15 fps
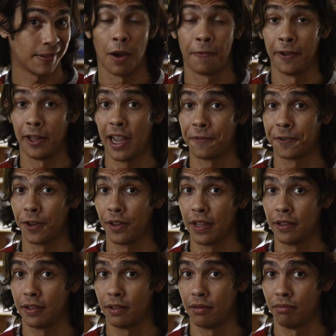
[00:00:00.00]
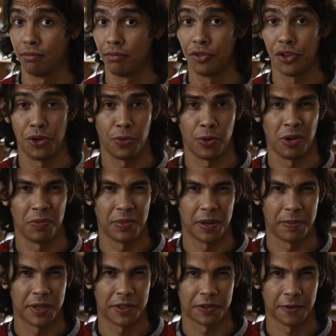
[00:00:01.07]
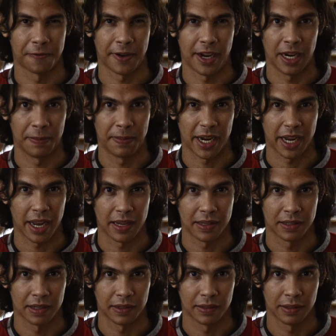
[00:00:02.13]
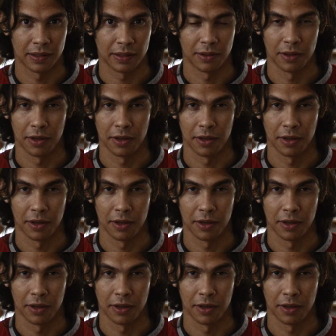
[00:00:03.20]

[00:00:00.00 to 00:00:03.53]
Hopefully after this, you won't be mystified by ACES.